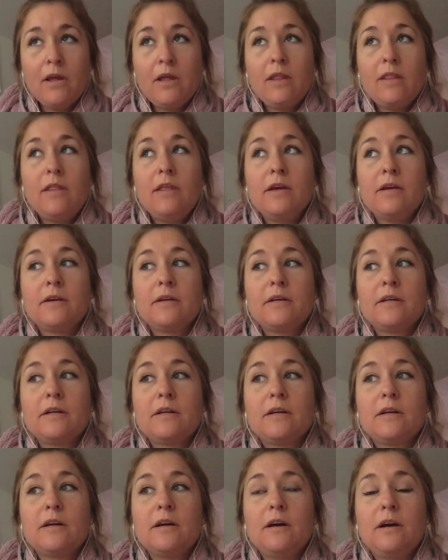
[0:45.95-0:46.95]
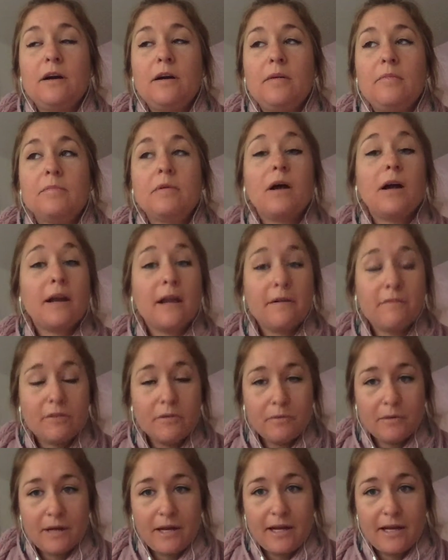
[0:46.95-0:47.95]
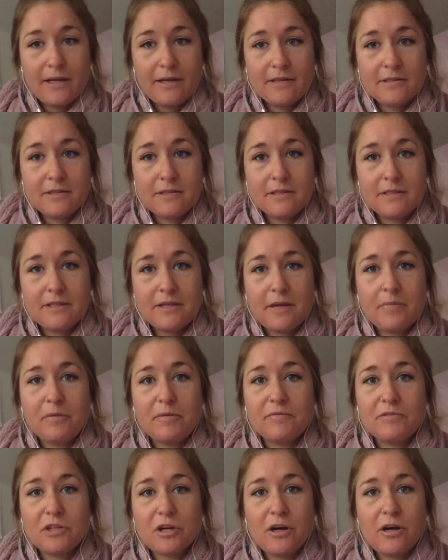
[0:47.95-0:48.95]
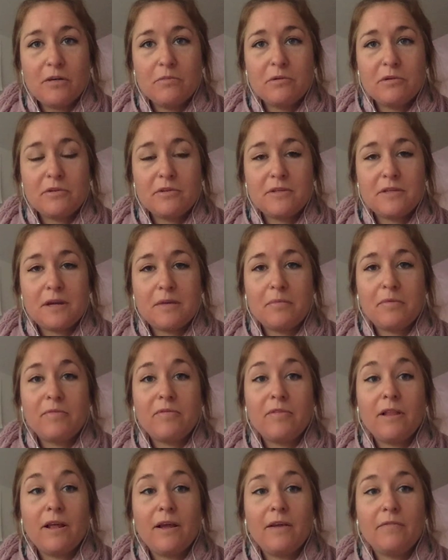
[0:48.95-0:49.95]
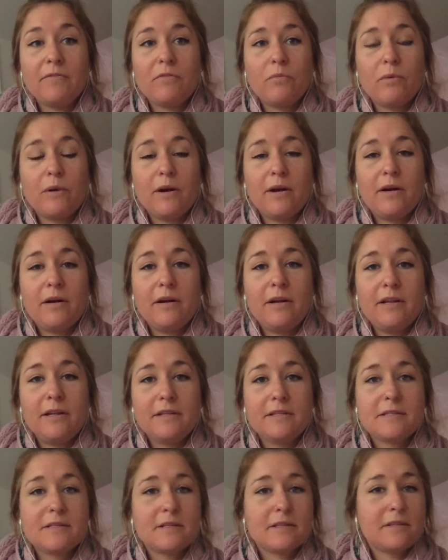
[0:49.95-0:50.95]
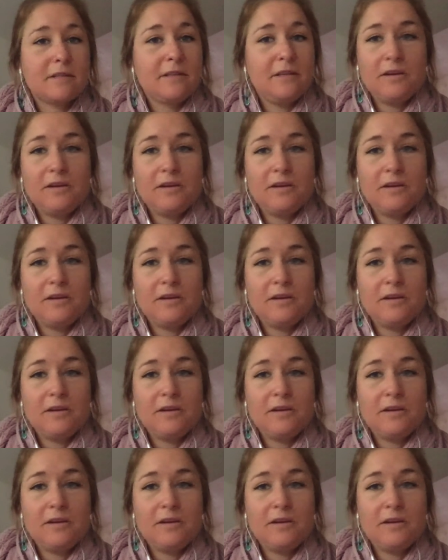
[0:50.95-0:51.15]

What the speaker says: Not everyone has the type of job or the type of life where it's,